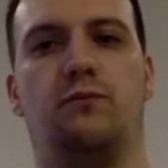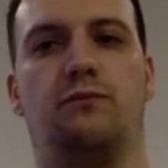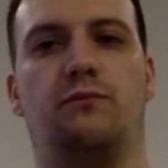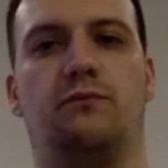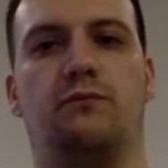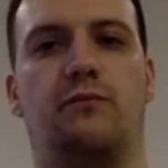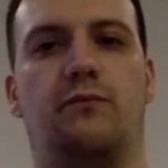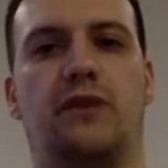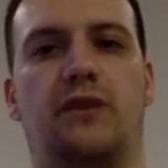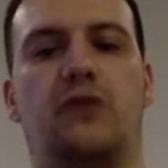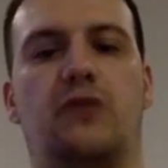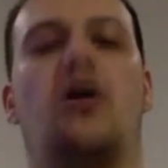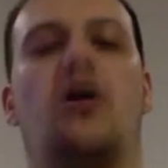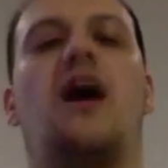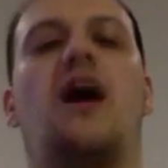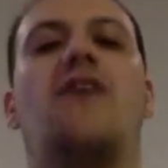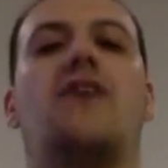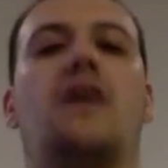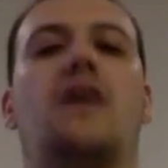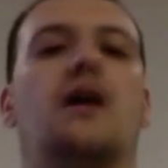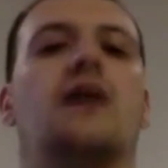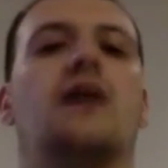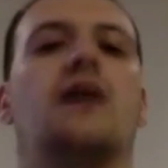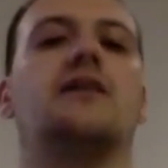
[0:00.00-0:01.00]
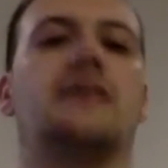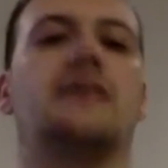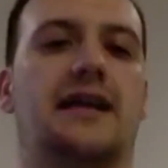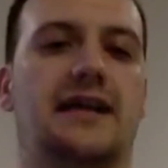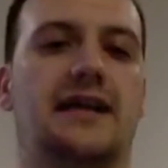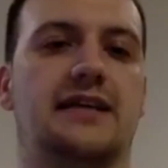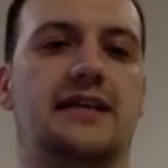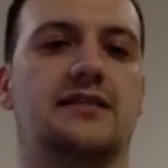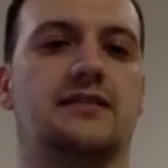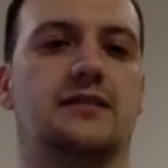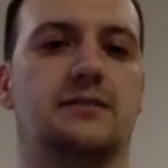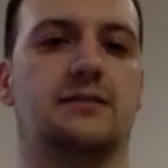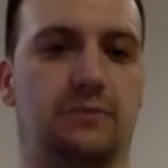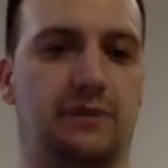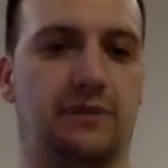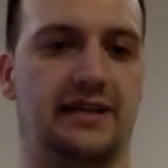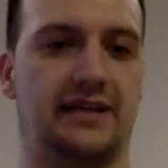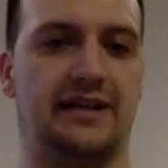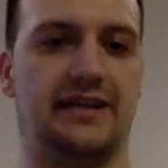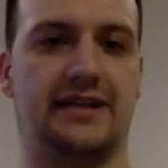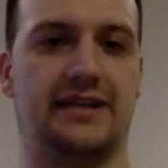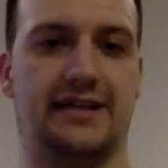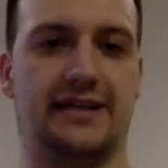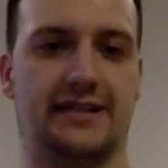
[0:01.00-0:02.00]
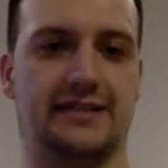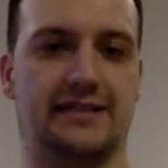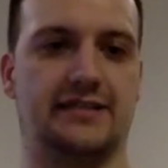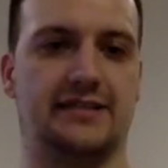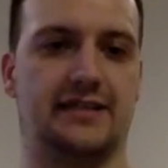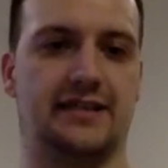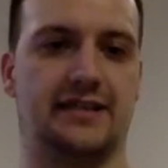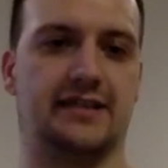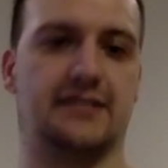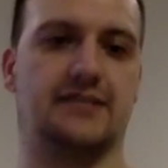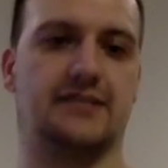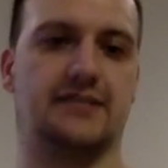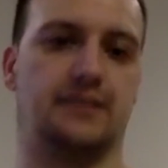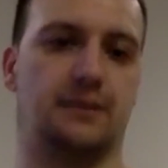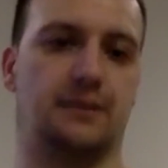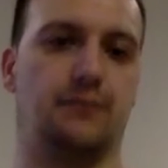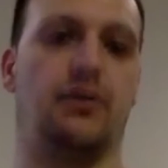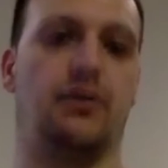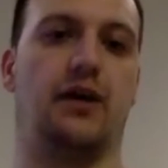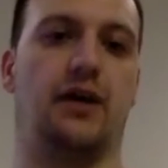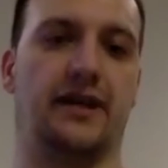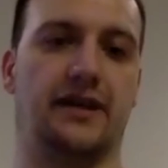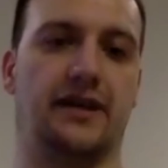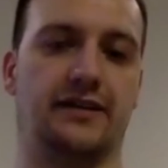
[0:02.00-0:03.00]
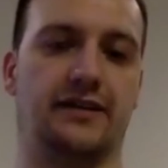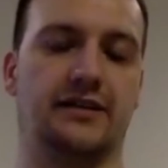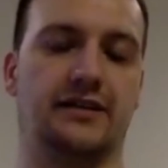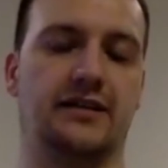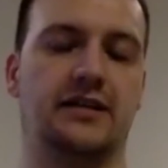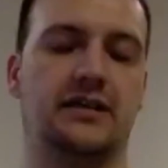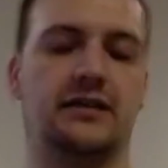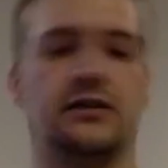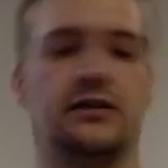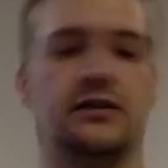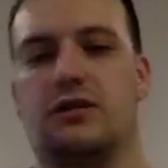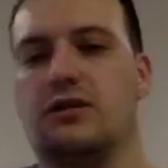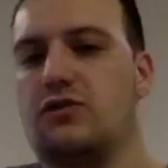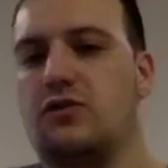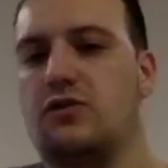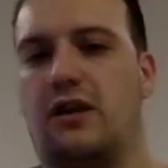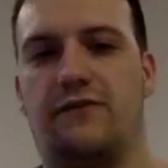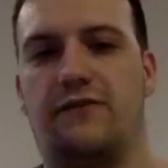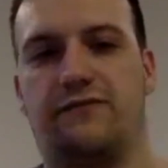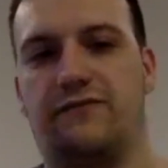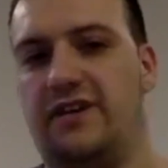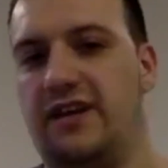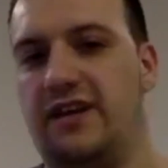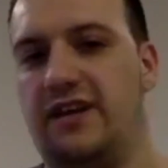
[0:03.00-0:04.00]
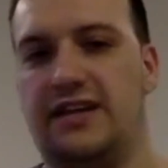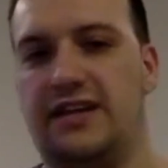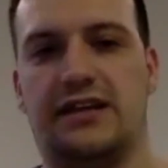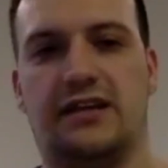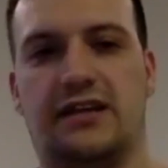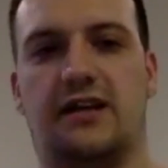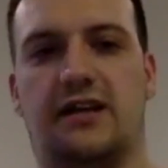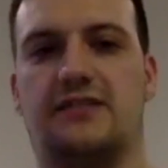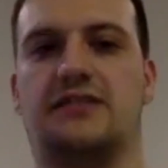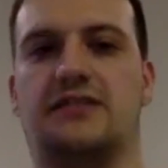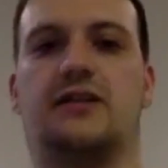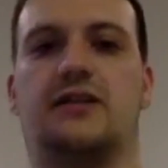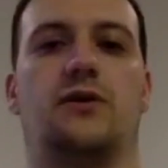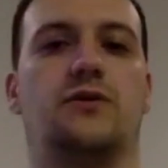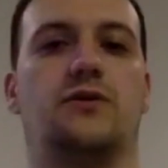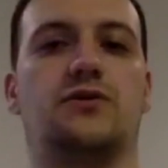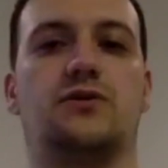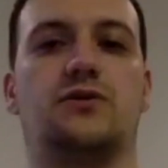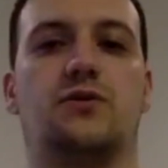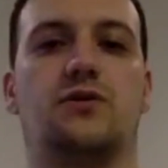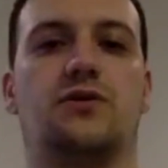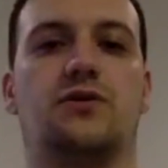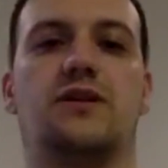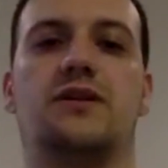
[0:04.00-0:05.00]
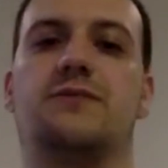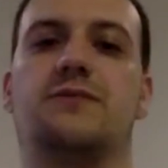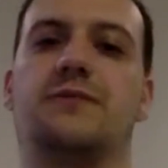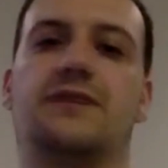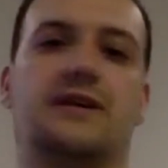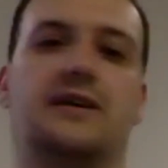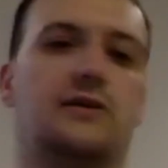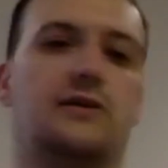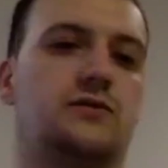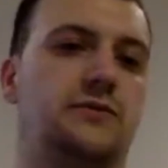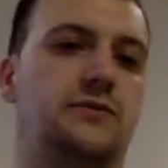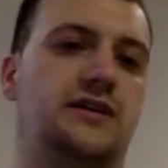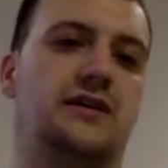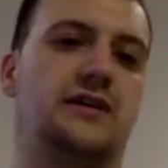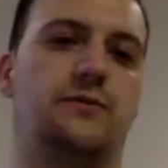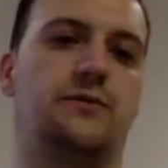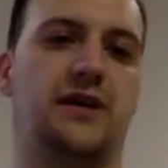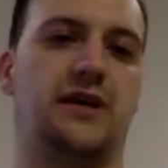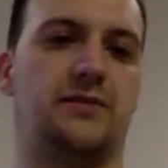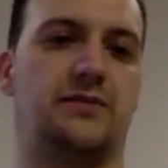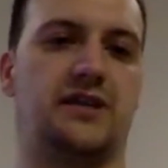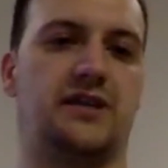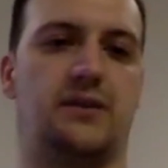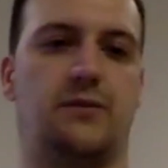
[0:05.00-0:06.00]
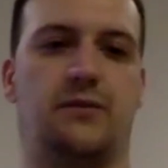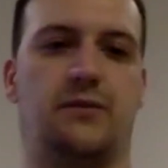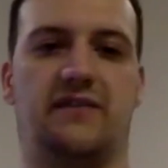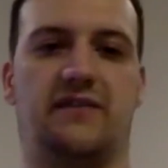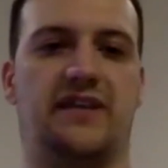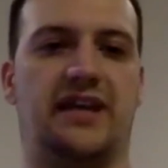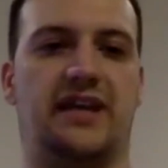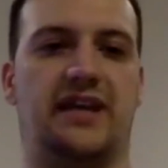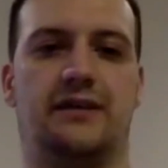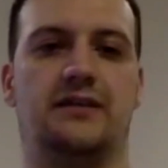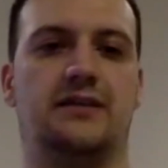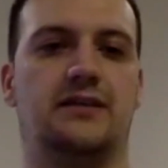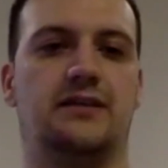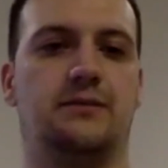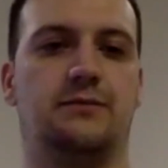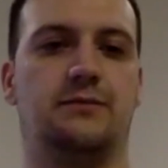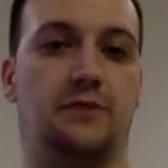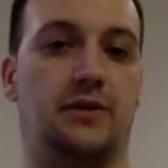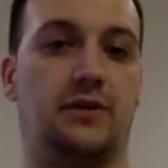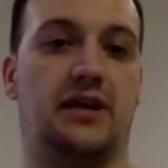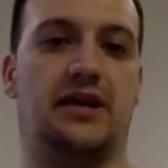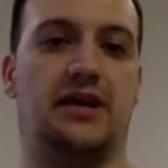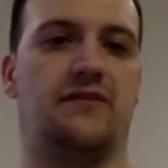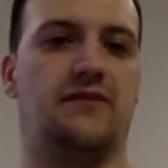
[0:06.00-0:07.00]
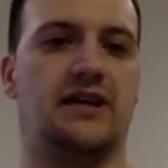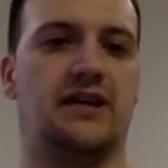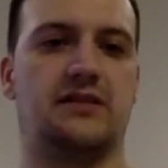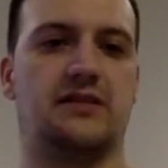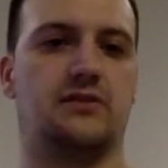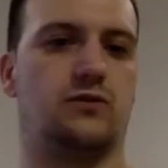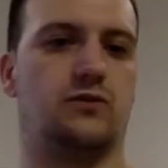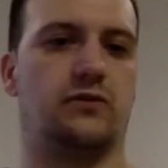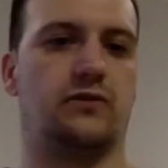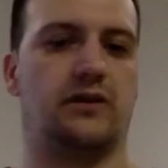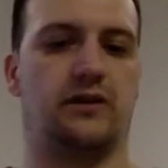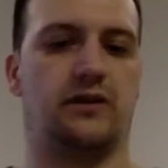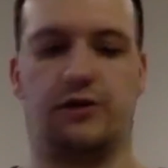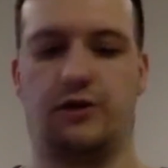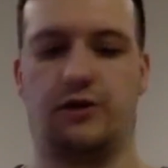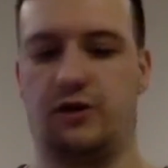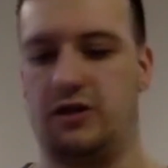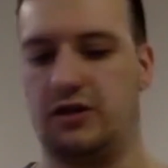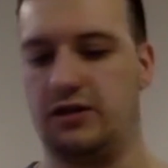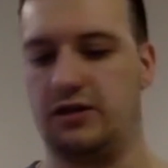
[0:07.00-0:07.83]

you'll have a hard case to plead it's compliant. You could try and feed the ICO story, but ultimately it'll be up to them whether they believe that story or not.